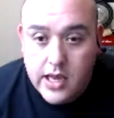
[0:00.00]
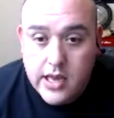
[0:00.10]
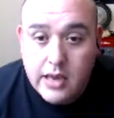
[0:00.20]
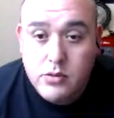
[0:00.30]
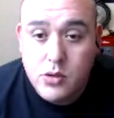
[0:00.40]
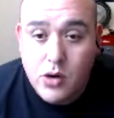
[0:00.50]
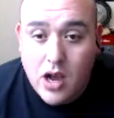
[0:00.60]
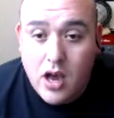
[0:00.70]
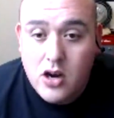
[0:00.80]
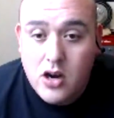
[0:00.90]
He was doing
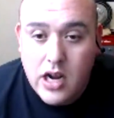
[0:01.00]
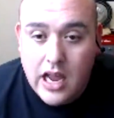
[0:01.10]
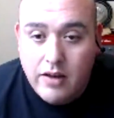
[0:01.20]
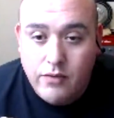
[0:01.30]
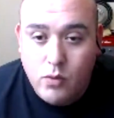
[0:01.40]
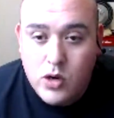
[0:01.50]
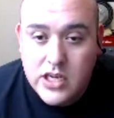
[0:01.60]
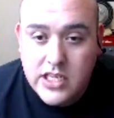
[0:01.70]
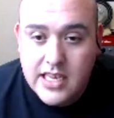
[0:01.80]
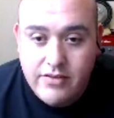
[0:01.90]

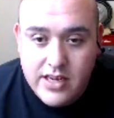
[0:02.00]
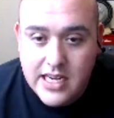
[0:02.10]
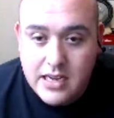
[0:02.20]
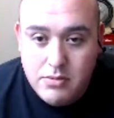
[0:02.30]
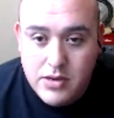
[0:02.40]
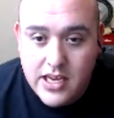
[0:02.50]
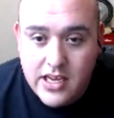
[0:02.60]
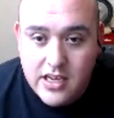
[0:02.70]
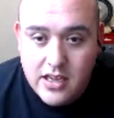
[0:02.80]
147 dB